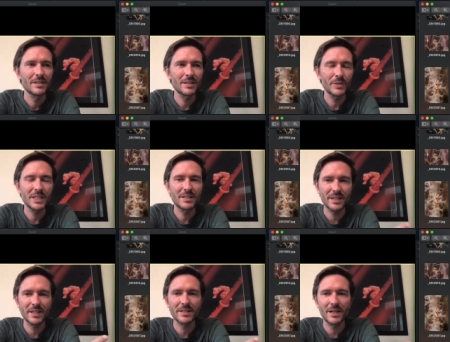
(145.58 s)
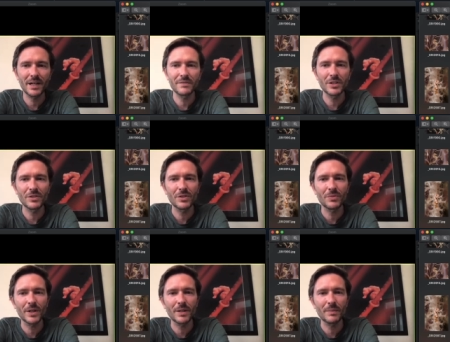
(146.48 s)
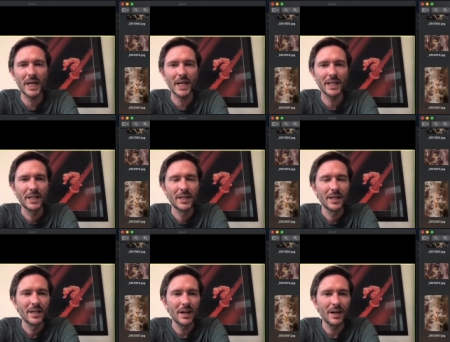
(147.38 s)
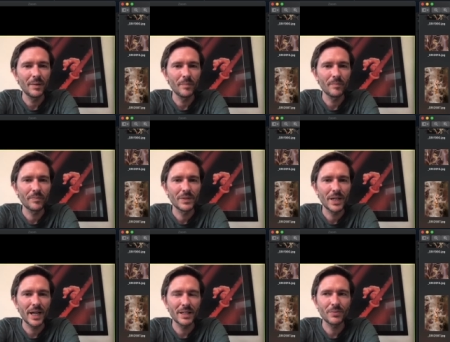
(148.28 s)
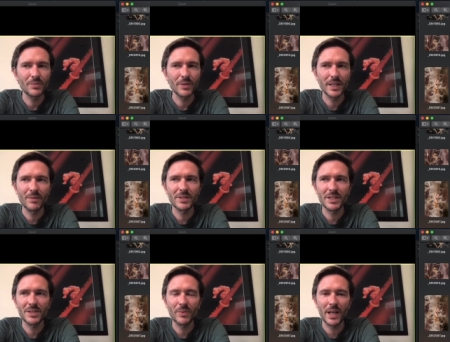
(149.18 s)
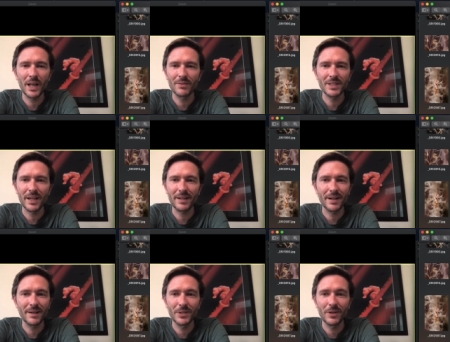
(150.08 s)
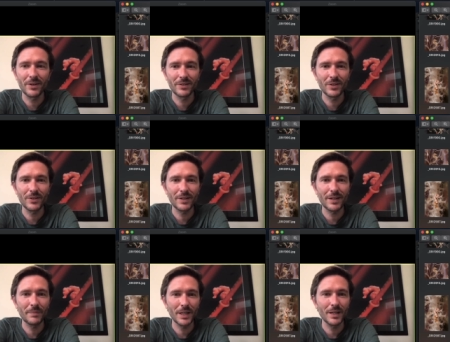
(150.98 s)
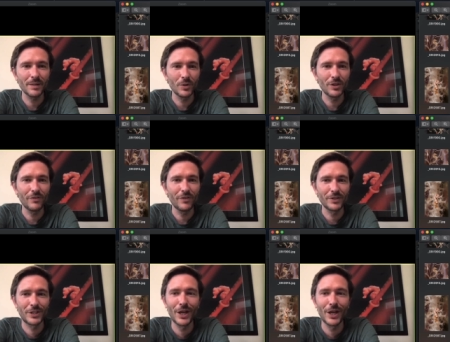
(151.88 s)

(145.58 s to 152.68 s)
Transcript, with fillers: we did six dives in Sodwana Bay. Um, and when there was this swell i was like i'm not not coming home with the photo